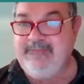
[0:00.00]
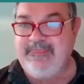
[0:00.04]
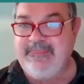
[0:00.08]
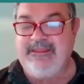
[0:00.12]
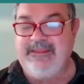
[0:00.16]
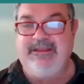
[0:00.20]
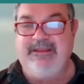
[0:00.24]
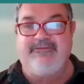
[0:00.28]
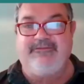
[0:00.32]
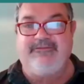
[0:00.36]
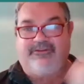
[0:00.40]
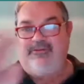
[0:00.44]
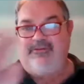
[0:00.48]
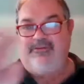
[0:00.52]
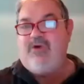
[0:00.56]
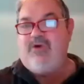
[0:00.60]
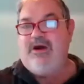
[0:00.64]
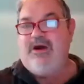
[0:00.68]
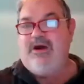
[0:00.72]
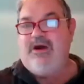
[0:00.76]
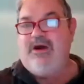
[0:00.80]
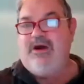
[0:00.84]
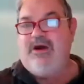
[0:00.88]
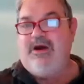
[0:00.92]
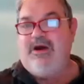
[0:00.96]
from
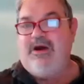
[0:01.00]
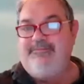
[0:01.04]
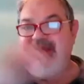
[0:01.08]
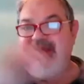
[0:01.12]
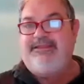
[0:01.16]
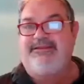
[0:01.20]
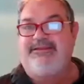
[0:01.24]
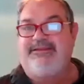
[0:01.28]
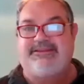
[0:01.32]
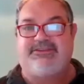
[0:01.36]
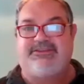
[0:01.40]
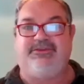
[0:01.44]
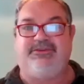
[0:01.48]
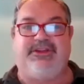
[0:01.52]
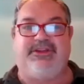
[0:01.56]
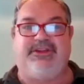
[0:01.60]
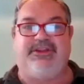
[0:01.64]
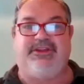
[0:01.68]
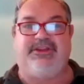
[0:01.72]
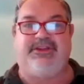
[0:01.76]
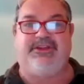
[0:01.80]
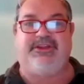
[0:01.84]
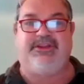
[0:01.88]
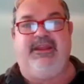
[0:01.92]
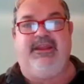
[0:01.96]
one matrix to the other.
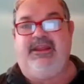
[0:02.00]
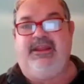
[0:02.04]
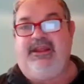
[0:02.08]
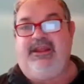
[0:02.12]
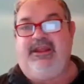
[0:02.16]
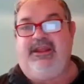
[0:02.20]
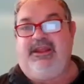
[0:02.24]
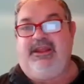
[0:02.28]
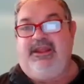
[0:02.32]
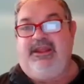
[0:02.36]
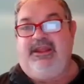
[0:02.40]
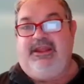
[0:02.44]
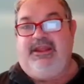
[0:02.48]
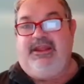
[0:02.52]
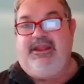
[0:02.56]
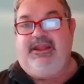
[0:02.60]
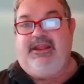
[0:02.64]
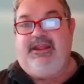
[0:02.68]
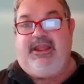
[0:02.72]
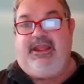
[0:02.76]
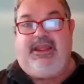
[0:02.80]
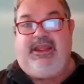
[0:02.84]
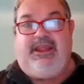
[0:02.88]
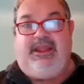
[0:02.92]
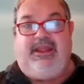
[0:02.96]

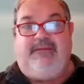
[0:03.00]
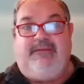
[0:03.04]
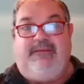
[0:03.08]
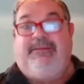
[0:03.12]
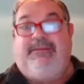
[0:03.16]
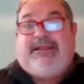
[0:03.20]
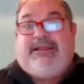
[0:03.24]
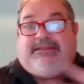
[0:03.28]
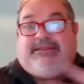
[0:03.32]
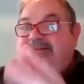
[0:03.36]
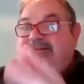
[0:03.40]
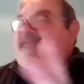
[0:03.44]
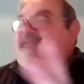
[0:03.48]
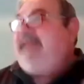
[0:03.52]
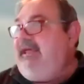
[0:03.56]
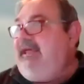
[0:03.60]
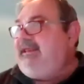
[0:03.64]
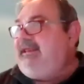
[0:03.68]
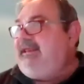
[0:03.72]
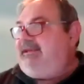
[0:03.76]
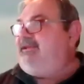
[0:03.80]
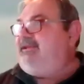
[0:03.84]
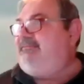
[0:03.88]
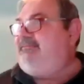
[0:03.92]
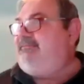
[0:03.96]
But
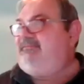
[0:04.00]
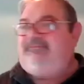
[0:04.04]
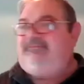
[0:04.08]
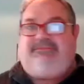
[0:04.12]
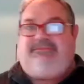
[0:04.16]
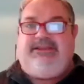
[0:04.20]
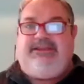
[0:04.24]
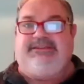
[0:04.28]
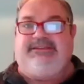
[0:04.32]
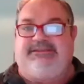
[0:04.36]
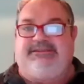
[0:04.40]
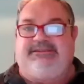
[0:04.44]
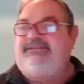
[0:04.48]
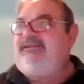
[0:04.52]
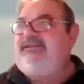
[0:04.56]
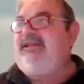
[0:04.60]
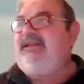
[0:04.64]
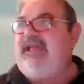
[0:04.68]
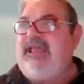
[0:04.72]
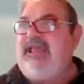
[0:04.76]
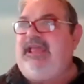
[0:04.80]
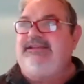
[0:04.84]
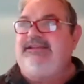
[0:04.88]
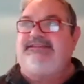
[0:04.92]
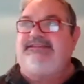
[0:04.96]
still, this
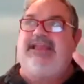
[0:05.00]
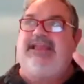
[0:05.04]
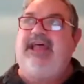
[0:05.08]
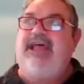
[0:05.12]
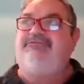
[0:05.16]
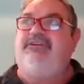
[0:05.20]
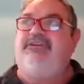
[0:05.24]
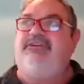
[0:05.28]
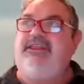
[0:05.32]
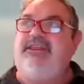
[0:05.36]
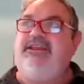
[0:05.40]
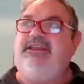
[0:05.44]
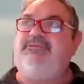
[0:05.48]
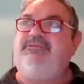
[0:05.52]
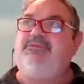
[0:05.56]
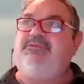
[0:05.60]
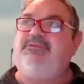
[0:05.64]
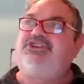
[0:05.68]
is everything which